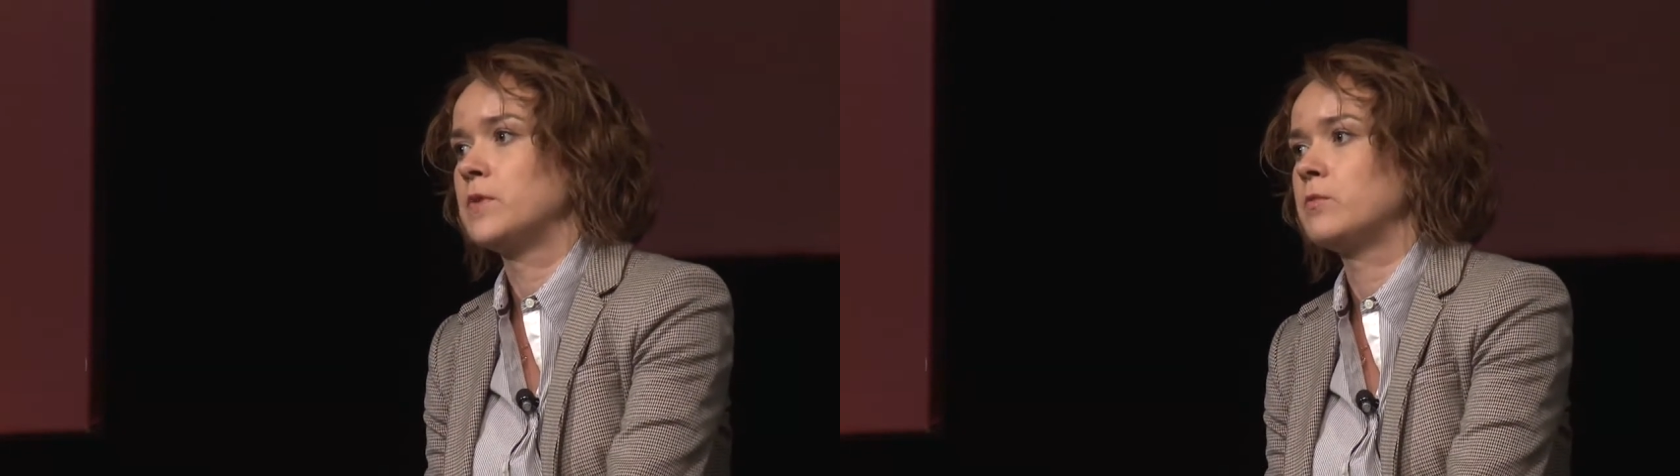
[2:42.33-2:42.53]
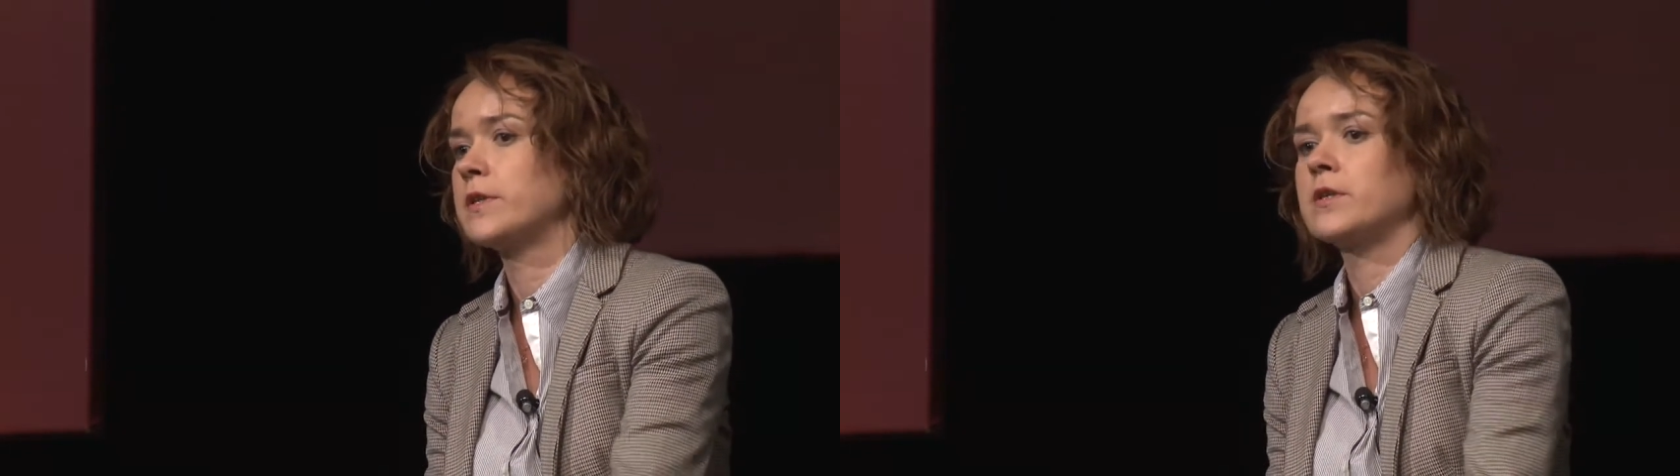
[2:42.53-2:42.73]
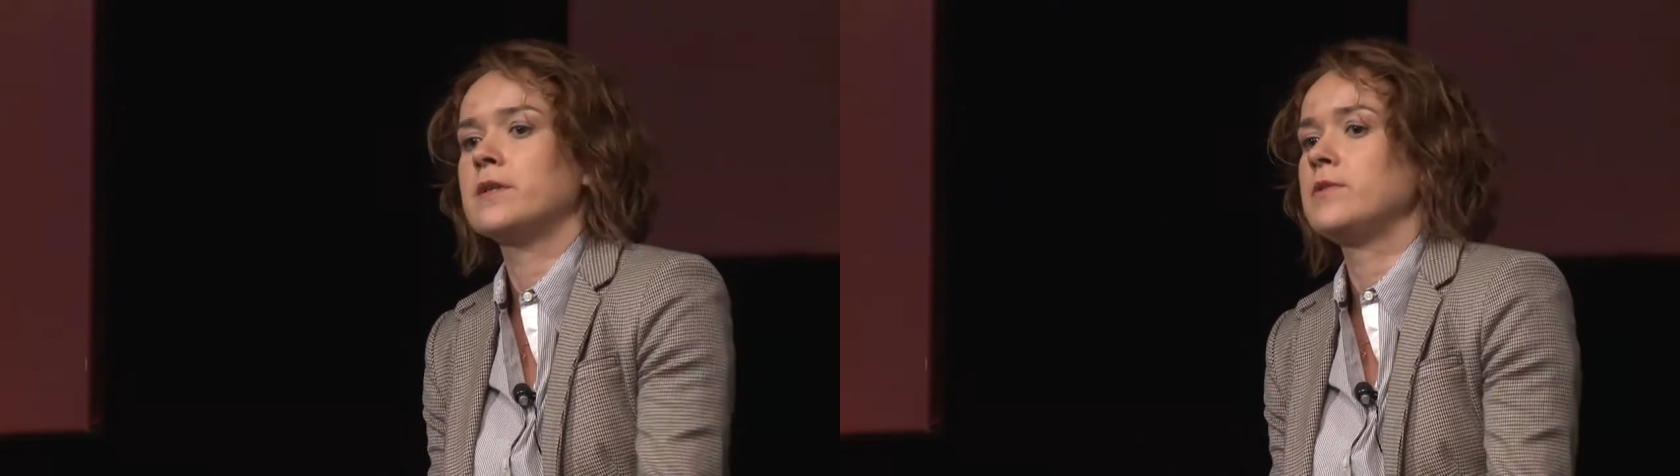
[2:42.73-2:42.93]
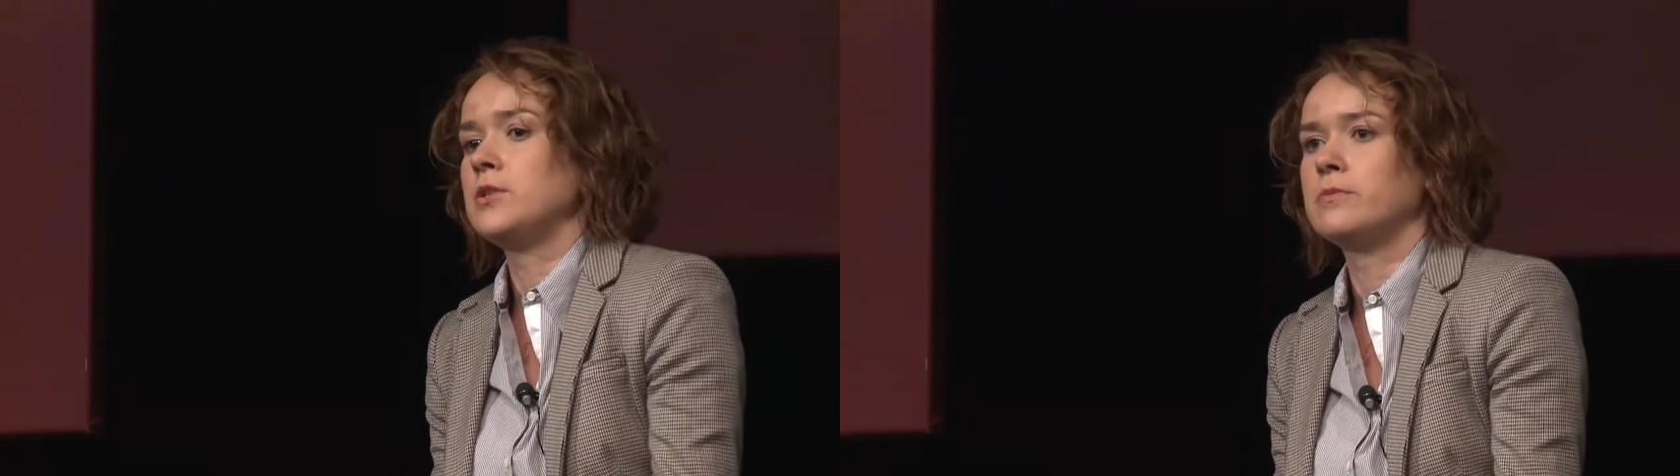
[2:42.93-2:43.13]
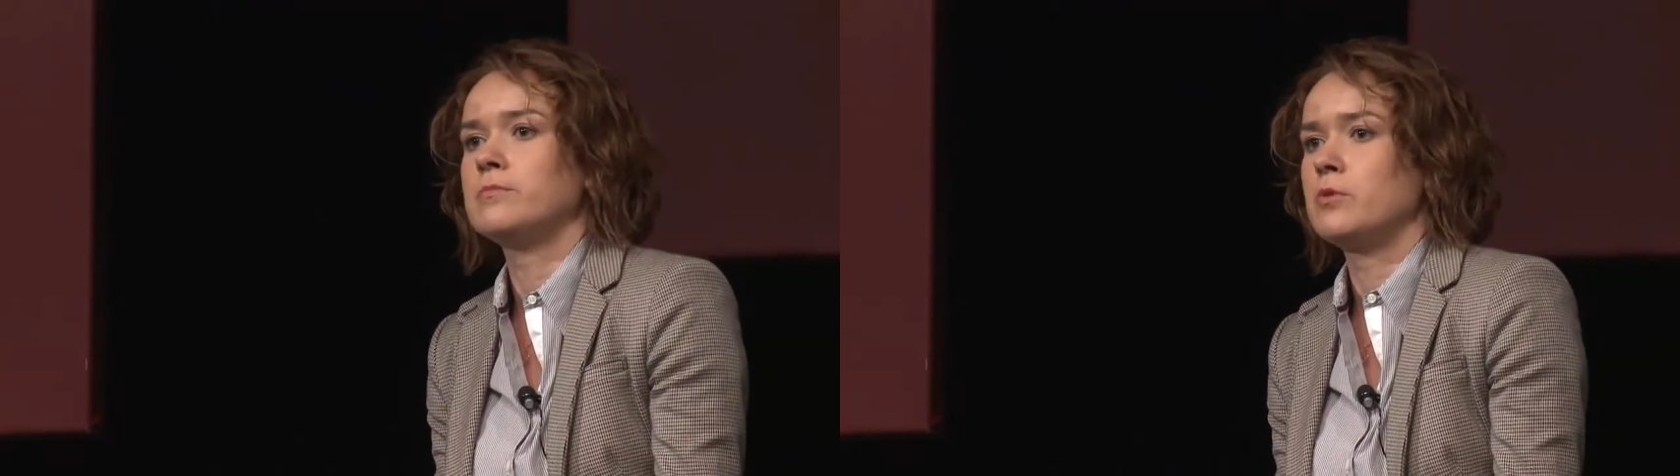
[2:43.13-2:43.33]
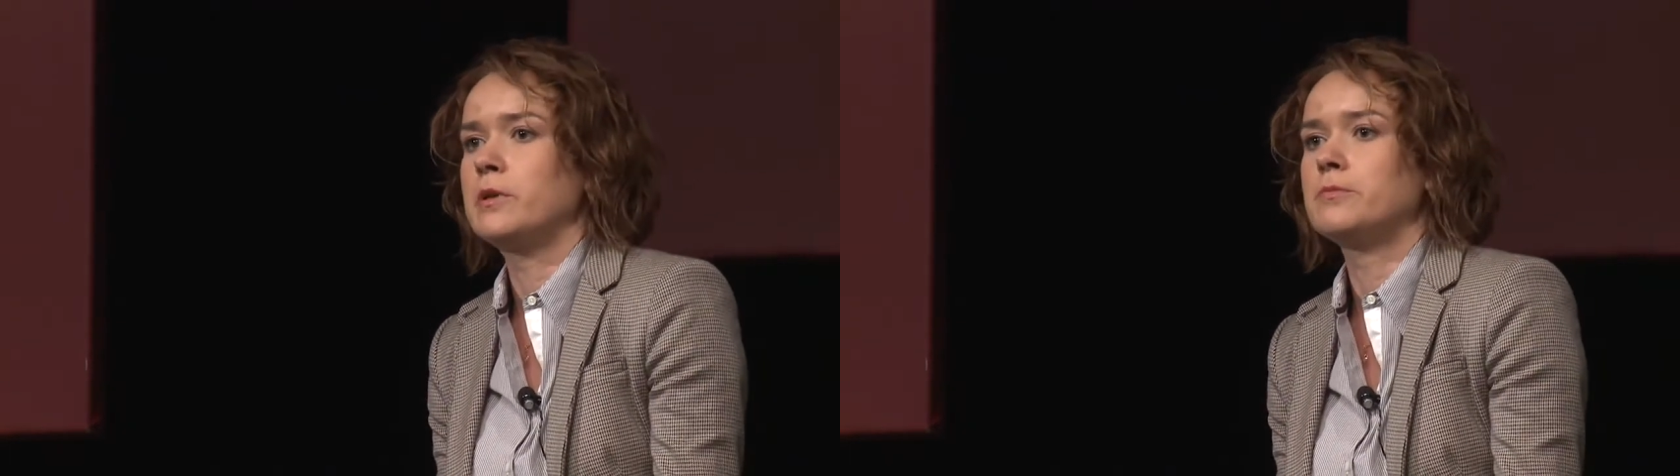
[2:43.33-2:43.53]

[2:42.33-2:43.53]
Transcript: whether, mobile